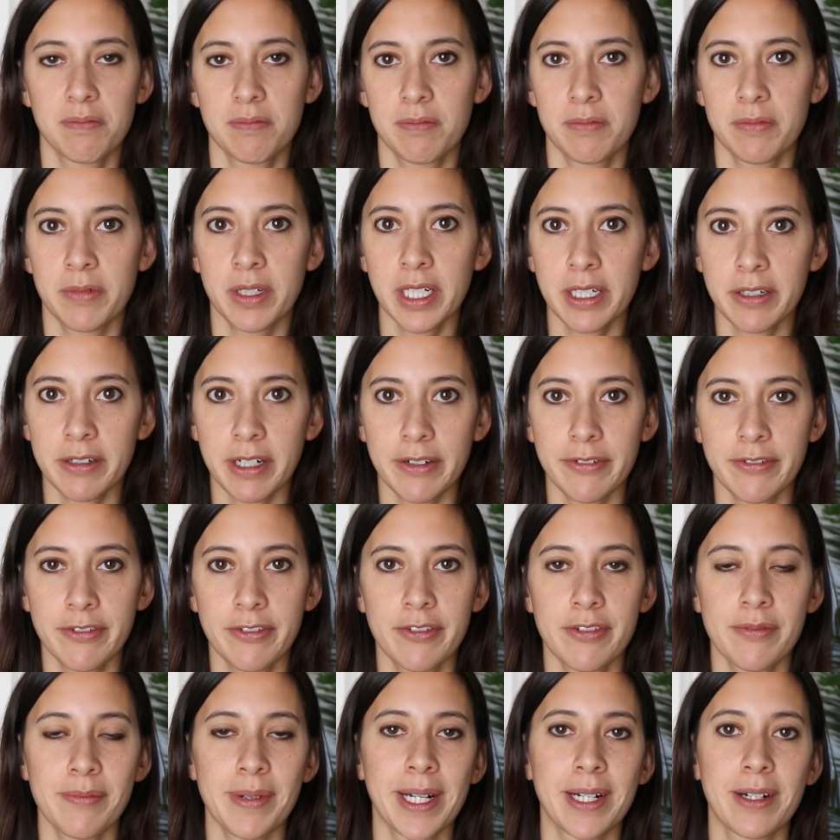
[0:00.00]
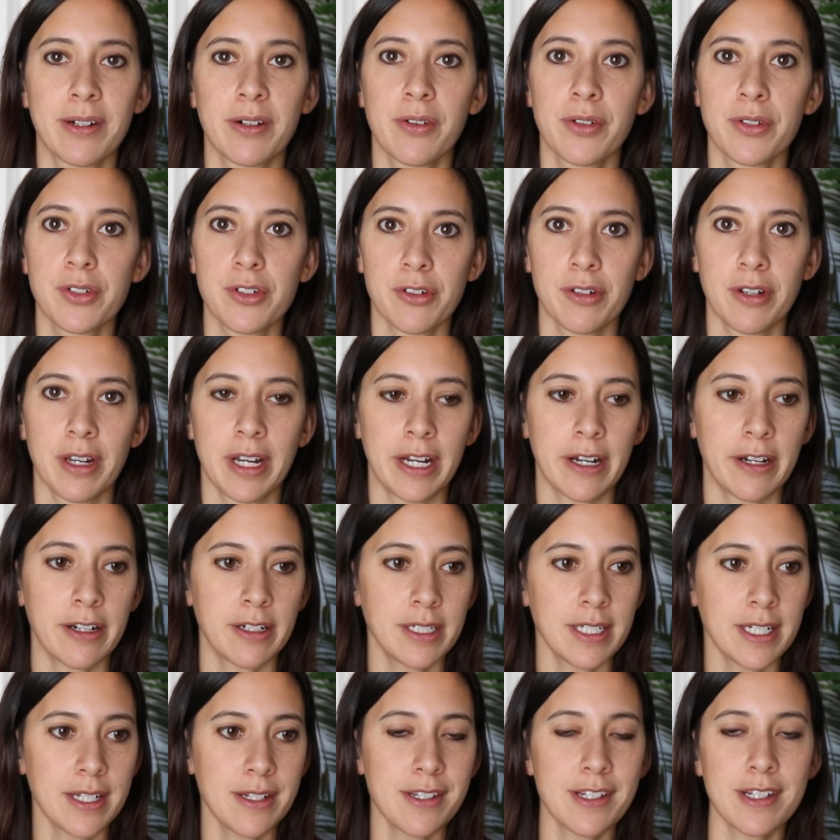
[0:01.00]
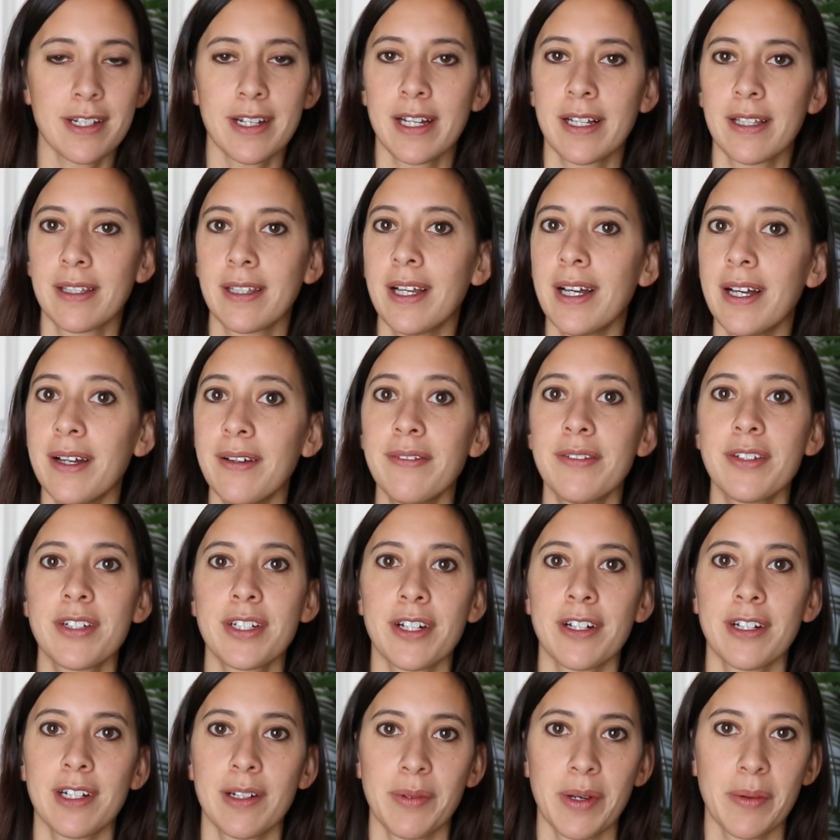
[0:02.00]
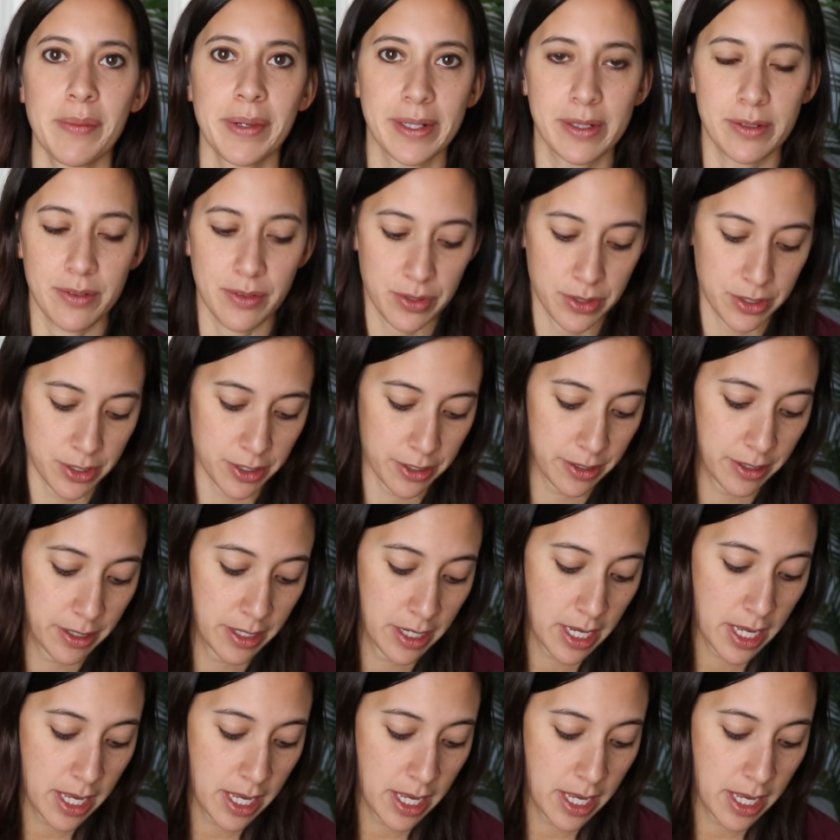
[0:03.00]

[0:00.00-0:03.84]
really grateful for my cultural heritage and I love sharing about my culture.